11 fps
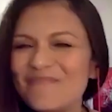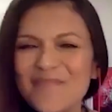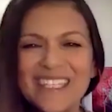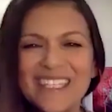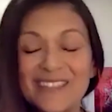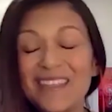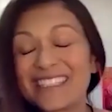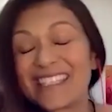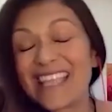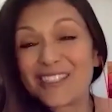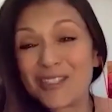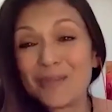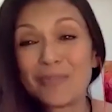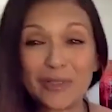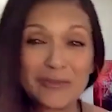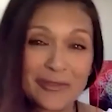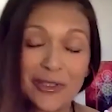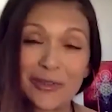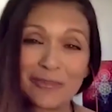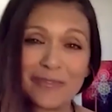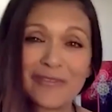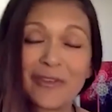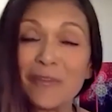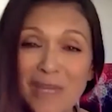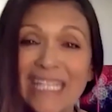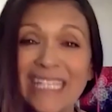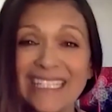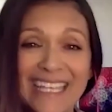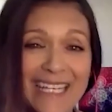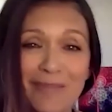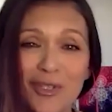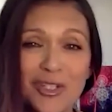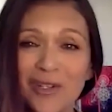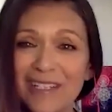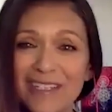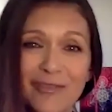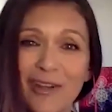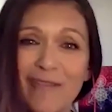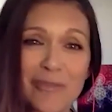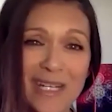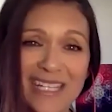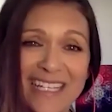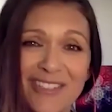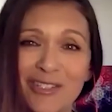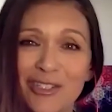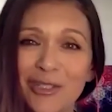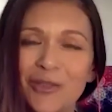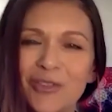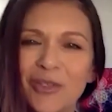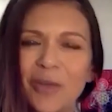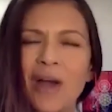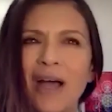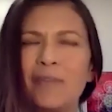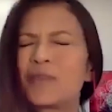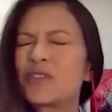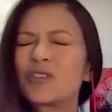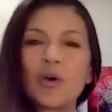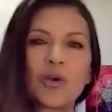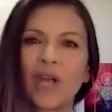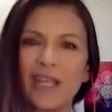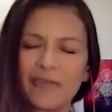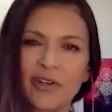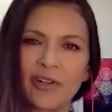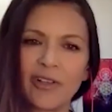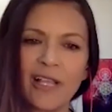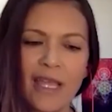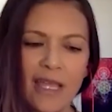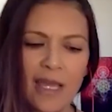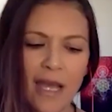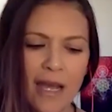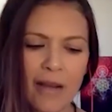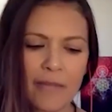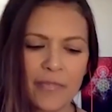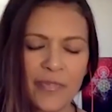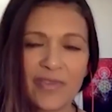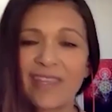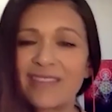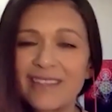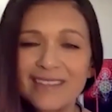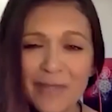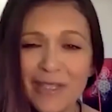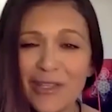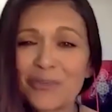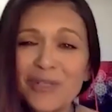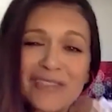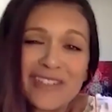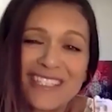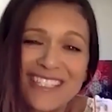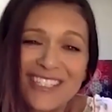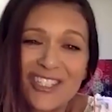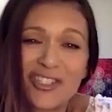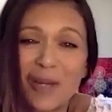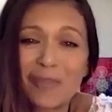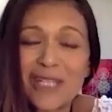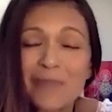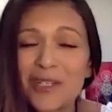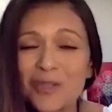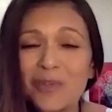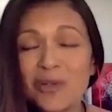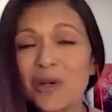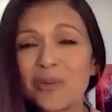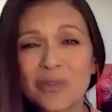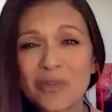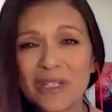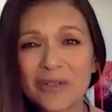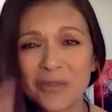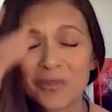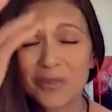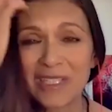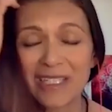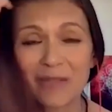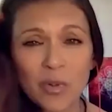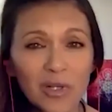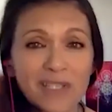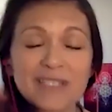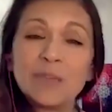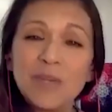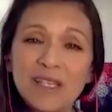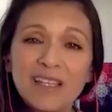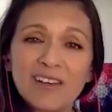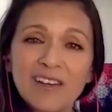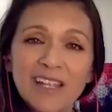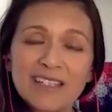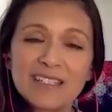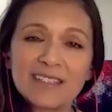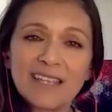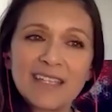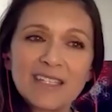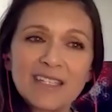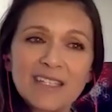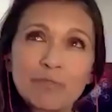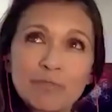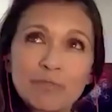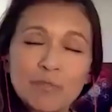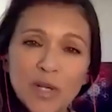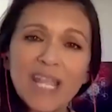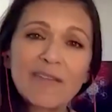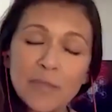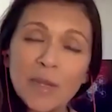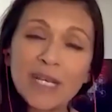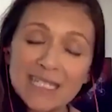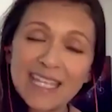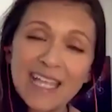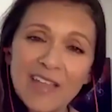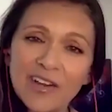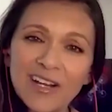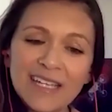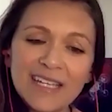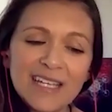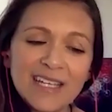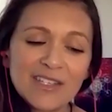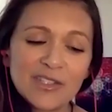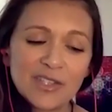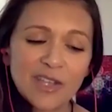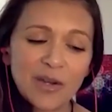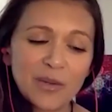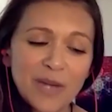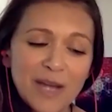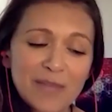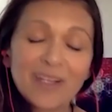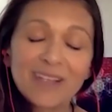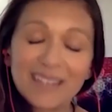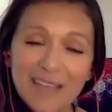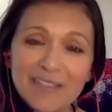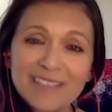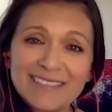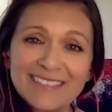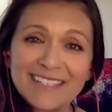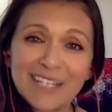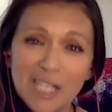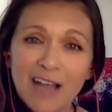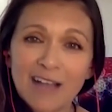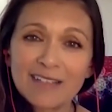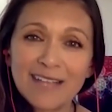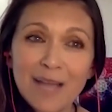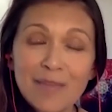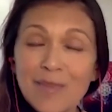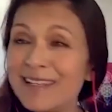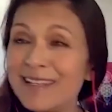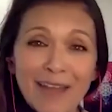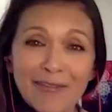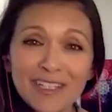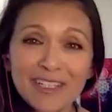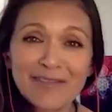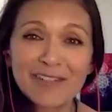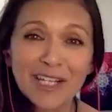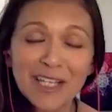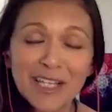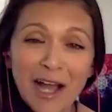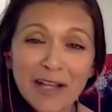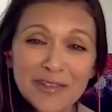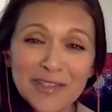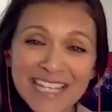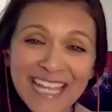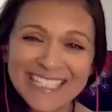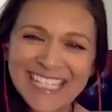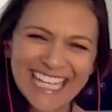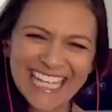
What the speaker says: It's that simple for me, and I'm sure it is for everybody else too. So I'm so grateful that the three of us just jumped up because we knew it was really, really important to be here and to bring everybody together. So 11 o'clock. I'm hitting every 11 o'clock for the next.